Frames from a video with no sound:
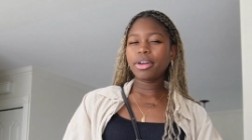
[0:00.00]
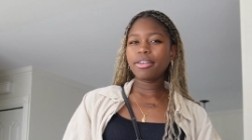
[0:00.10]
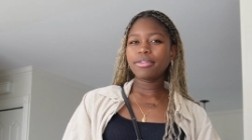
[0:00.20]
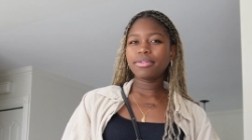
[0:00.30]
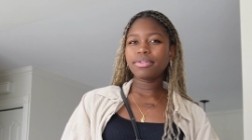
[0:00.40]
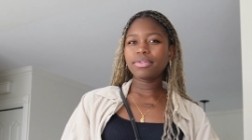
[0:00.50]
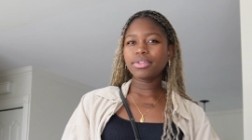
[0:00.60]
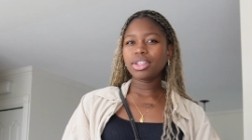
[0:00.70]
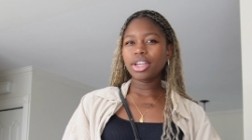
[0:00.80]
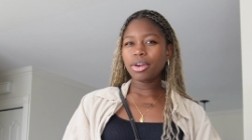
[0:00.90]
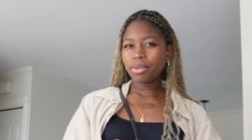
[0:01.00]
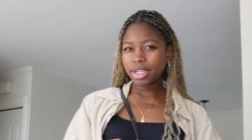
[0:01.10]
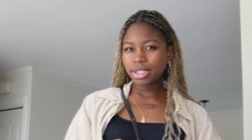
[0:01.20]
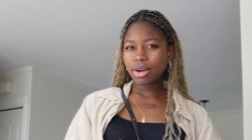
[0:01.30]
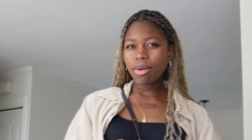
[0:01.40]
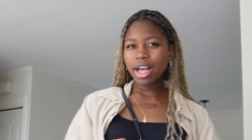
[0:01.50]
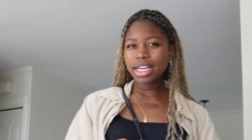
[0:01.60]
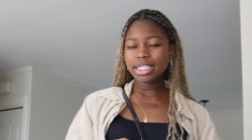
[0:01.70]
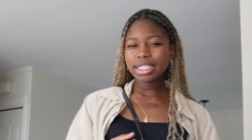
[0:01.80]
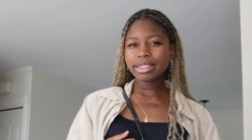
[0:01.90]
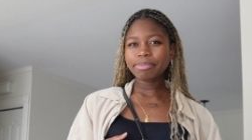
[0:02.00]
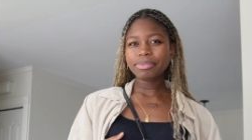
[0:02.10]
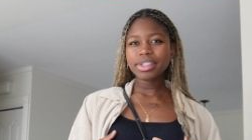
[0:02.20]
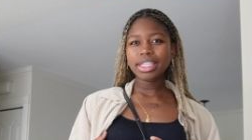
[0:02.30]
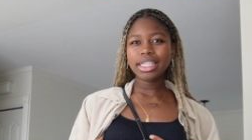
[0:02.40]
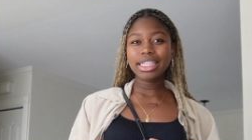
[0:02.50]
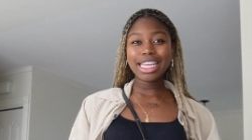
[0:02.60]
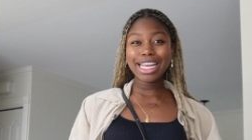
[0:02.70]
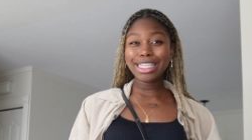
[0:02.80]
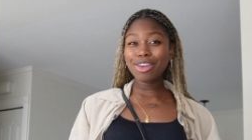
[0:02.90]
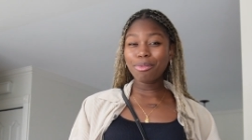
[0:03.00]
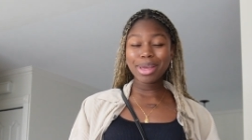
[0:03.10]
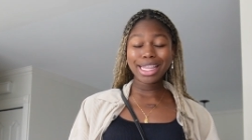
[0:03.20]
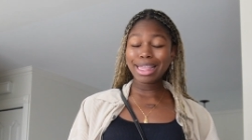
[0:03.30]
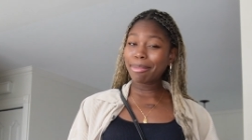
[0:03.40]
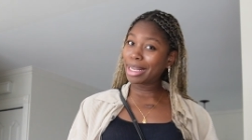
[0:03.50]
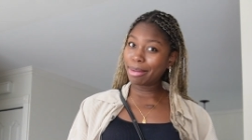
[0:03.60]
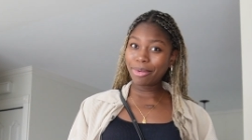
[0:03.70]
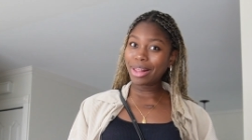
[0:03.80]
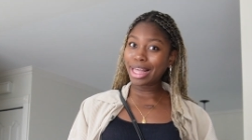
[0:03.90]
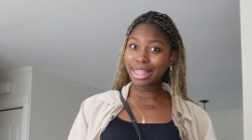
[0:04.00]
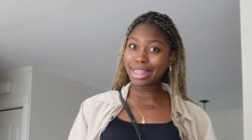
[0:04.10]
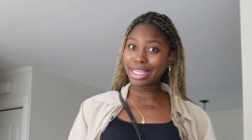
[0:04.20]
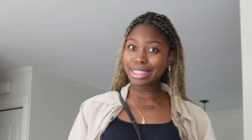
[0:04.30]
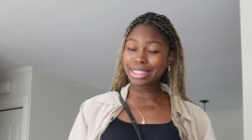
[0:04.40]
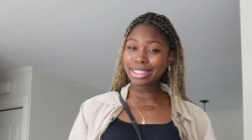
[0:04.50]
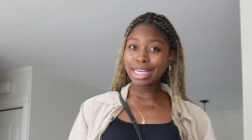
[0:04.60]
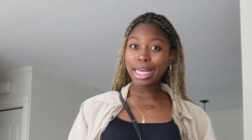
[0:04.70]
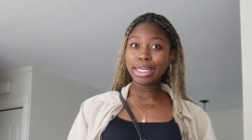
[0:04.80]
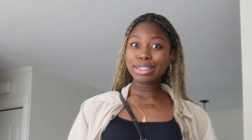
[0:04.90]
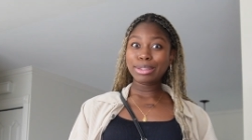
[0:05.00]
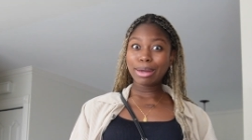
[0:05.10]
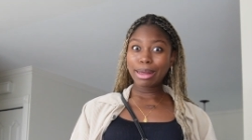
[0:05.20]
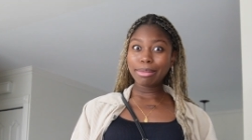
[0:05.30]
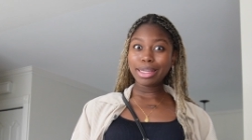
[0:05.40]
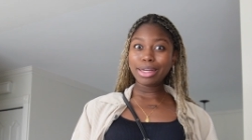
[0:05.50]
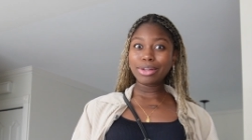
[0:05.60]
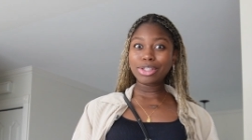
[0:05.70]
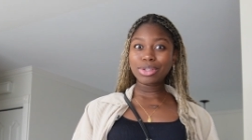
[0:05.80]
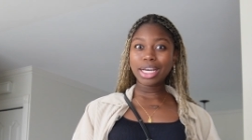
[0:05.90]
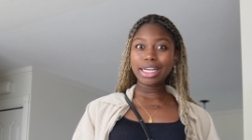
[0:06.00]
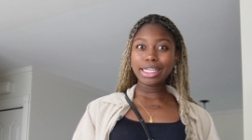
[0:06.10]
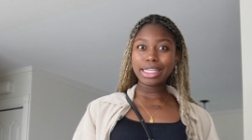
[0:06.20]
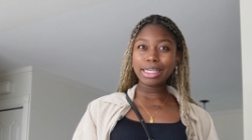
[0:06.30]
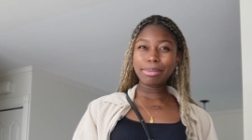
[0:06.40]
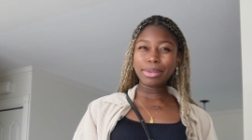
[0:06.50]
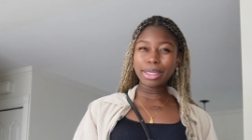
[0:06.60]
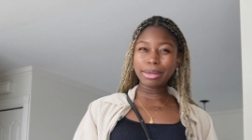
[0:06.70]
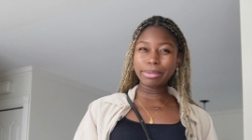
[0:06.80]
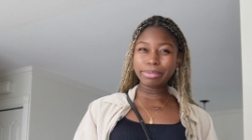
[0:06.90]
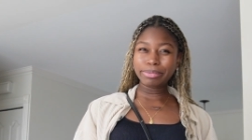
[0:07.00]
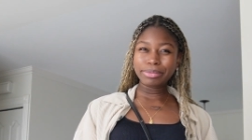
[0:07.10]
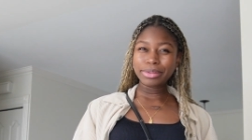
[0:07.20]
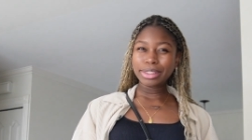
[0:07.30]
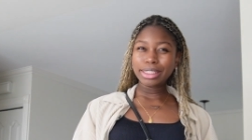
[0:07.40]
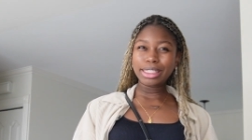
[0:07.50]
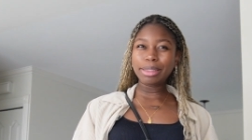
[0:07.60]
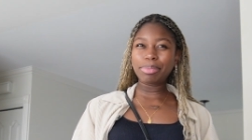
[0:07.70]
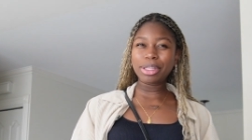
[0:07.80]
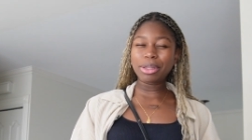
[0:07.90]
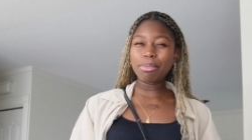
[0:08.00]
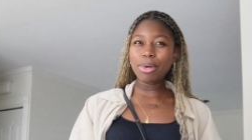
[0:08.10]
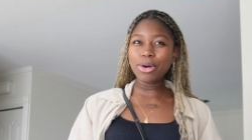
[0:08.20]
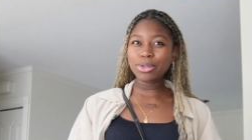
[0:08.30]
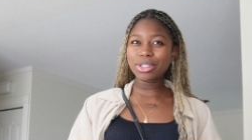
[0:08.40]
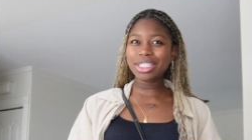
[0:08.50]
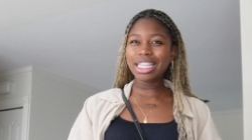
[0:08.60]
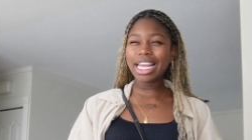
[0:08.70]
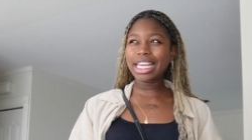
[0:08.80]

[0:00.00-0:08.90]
of the Aritzia ones. They don't make them anymore like this, so I'm literally trying to keep it the most